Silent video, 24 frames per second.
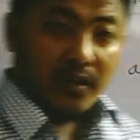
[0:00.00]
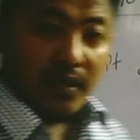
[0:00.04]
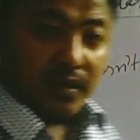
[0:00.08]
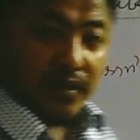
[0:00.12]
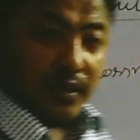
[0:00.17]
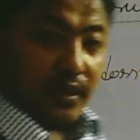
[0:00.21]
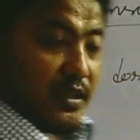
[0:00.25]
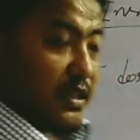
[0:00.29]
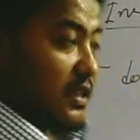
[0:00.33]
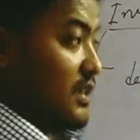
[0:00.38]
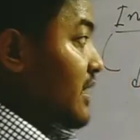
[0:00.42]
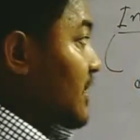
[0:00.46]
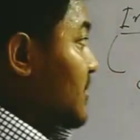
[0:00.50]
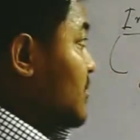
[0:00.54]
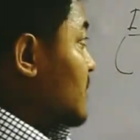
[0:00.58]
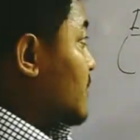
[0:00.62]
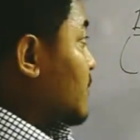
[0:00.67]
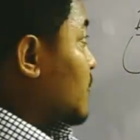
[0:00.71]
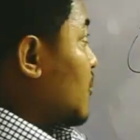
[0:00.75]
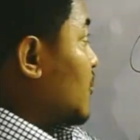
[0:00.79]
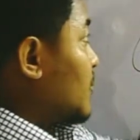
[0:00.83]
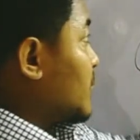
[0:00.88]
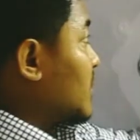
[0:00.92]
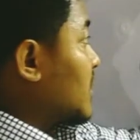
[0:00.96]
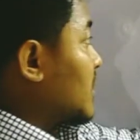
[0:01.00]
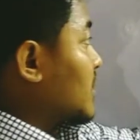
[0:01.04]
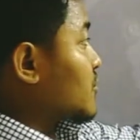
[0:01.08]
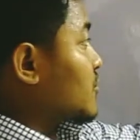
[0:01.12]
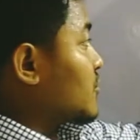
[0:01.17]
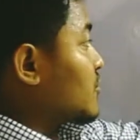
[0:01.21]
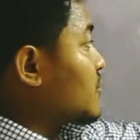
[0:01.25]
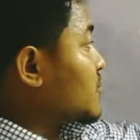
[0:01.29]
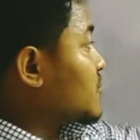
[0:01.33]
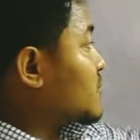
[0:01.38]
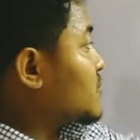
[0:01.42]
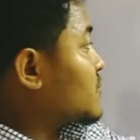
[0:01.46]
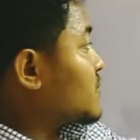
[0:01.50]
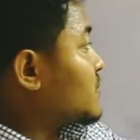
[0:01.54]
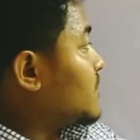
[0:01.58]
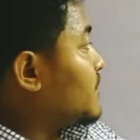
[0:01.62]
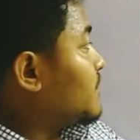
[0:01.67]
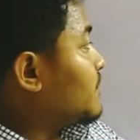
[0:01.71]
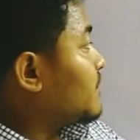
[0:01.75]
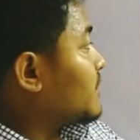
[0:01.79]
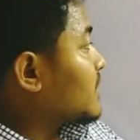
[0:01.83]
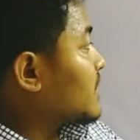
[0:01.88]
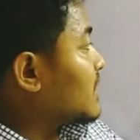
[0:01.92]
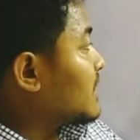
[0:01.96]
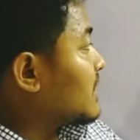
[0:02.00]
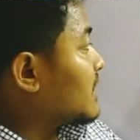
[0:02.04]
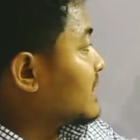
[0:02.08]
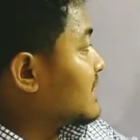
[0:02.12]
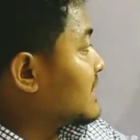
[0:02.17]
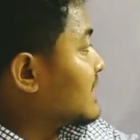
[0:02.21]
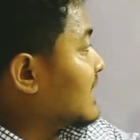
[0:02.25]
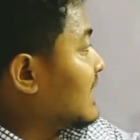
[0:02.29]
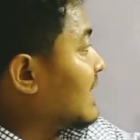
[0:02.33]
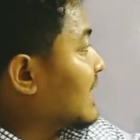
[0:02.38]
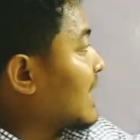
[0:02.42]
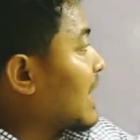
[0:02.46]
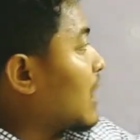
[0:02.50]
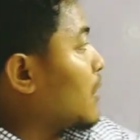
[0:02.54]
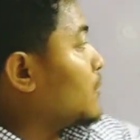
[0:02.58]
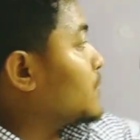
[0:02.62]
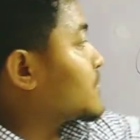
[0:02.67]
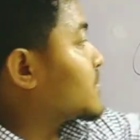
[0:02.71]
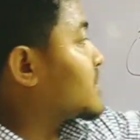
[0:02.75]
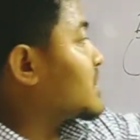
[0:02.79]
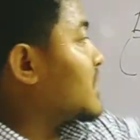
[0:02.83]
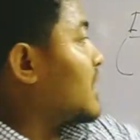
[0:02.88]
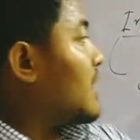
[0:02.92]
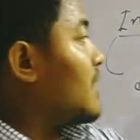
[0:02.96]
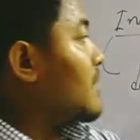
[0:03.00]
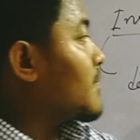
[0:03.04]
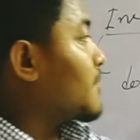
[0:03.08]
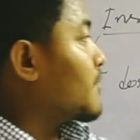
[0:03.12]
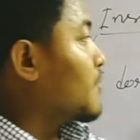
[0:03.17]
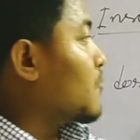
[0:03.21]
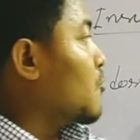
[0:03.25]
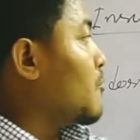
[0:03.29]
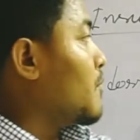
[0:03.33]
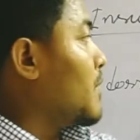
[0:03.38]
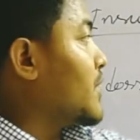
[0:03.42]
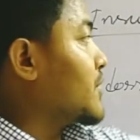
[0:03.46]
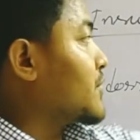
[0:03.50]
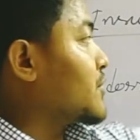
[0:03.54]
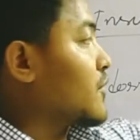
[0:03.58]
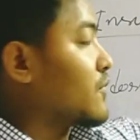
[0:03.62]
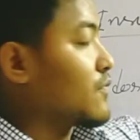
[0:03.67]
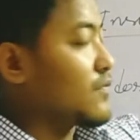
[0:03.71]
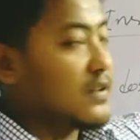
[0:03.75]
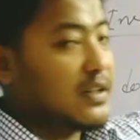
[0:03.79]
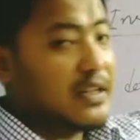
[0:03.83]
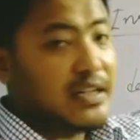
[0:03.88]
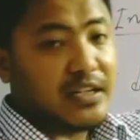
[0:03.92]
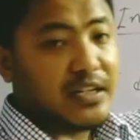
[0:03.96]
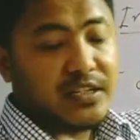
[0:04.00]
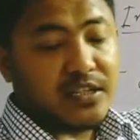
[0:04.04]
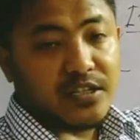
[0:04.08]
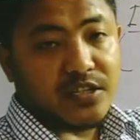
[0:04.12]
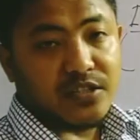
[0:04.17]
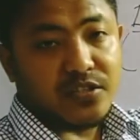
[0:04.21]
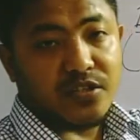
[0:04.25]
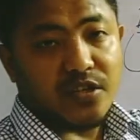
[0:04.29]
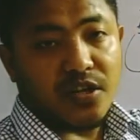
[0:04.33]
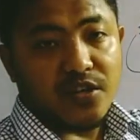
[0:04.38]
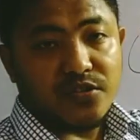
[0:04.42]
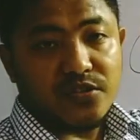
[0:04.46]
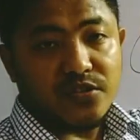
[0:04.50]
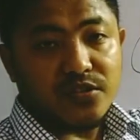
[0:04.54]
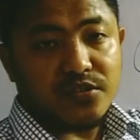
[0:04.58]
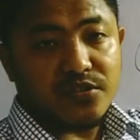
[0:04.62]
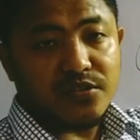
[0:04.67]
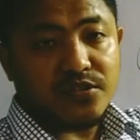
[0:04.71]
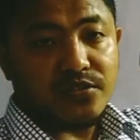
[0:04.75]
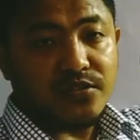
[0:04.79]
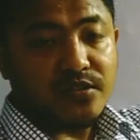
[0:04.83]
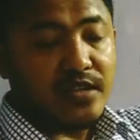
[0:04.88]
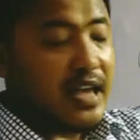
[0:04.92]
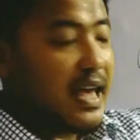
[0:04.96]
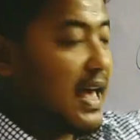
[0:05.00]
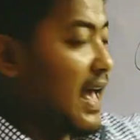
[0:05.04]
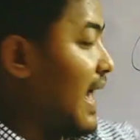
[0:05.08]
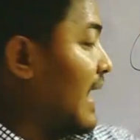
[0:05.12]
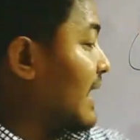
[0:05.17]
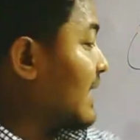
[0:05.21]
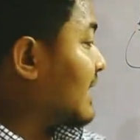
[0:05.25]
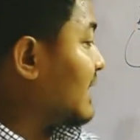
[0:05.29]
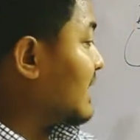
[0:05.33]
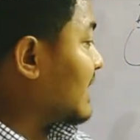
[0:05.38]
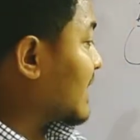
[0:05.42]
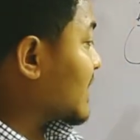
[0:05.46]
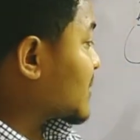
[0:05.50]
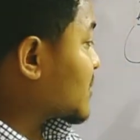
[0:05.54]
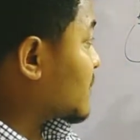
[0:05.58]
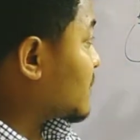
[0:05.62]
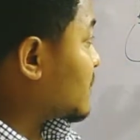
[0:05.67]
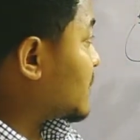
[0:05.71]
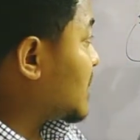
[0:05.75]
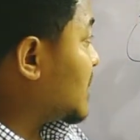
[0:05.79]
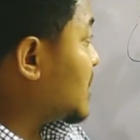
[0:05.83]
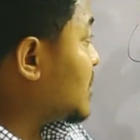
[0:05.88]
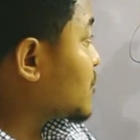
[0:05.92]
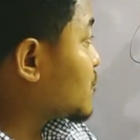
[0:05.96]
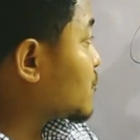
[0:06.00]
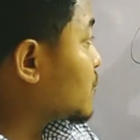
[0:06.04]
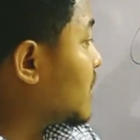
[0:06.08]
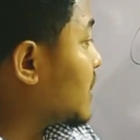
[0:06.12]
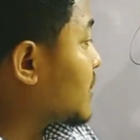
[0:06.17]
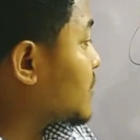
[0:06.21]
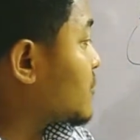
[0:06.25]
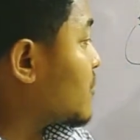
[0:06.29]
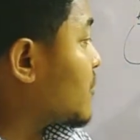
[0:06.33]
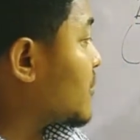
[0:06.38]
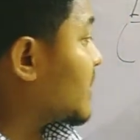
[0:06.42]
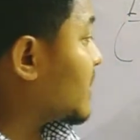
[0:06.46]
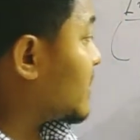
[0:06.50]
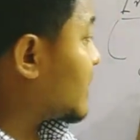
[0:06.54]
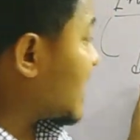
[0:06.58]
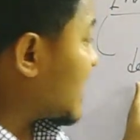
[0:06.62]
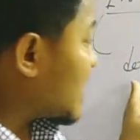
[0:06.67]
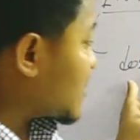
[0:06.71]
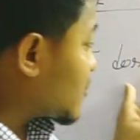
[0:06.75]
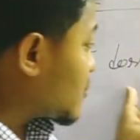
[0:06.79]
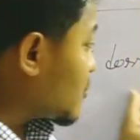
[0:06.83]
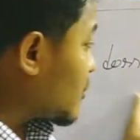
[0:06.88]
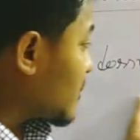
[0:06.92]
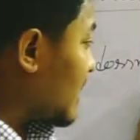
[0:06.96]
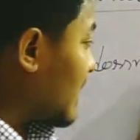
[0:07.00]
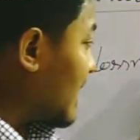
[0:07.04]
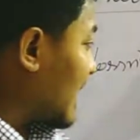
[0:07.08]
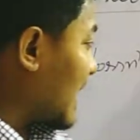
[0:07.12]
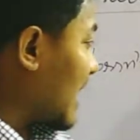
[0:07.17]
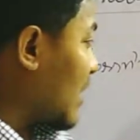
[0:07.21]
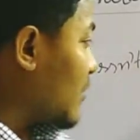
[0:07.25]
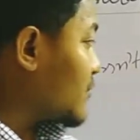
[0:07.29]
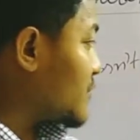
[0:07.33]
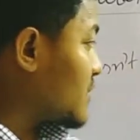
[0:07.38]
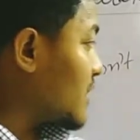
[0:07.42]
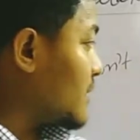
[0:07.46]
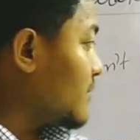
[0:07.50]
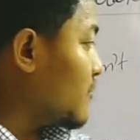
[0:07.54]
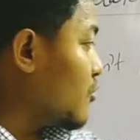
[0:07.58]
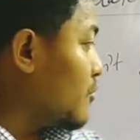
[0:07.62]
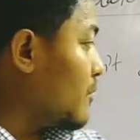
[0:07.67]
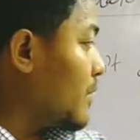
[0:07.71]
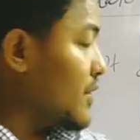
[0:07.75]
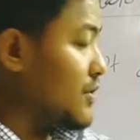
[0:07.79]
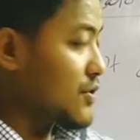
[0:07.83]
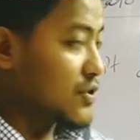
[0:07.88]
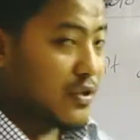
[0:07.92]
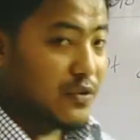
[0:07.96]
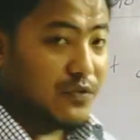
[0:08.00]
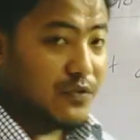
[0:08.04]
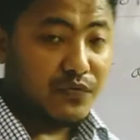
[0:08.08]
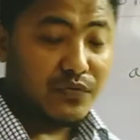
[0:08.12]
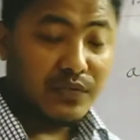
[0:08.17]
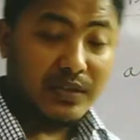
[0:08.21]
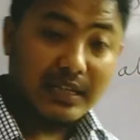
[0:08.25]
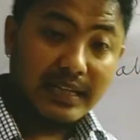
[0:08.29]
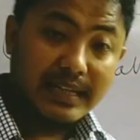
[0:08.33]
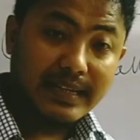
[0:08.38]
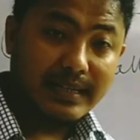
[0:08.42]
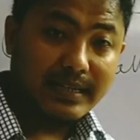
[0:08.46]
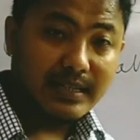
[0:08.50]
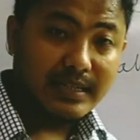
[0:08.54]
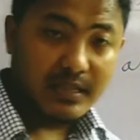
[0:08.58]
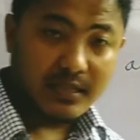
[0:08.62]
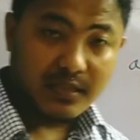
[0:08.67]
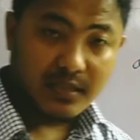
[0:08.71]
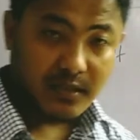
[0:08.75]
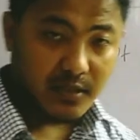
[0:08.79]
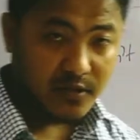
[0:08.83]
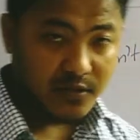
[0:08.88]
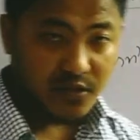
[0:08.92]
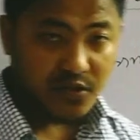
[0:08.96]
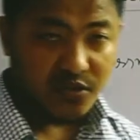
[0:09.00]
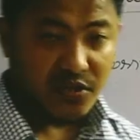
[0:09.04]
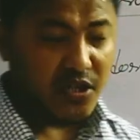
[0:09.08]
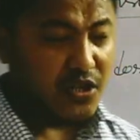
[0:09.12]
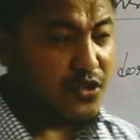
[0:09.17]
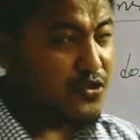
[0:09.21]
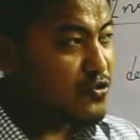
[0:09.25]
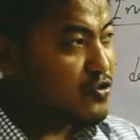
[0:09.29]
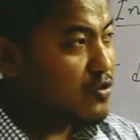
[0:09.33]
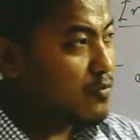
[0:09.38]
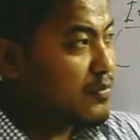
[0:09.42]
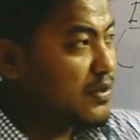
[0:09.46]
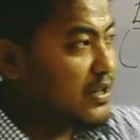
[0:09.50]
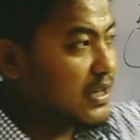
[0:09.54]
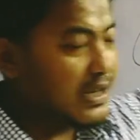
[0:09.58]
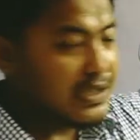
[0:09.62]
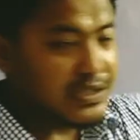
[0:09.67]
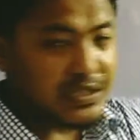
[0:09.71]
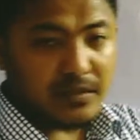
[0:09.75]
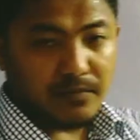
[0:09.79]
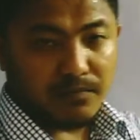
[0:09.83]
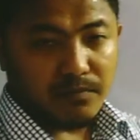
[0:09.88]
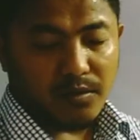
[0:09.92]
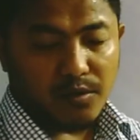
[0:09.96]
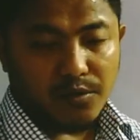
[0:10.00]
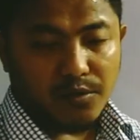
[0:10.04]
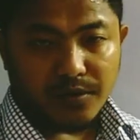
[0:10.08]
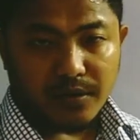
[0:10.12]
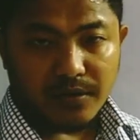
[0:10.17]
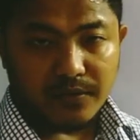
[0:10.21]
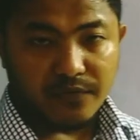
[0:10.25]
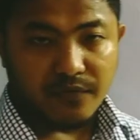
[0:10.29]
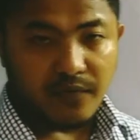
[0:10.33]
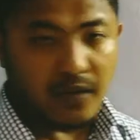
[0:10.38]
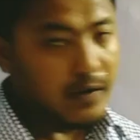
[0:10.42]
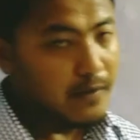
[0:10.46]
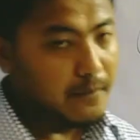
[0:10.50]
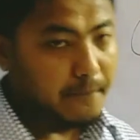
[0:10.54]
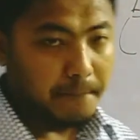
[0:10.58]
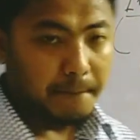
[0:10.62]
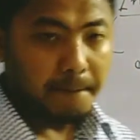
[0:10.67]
That in case of conductors, they allows the movement of electric charges, and in case of insulator, it does not allows the movement of electric charges. There are so many examples you can find.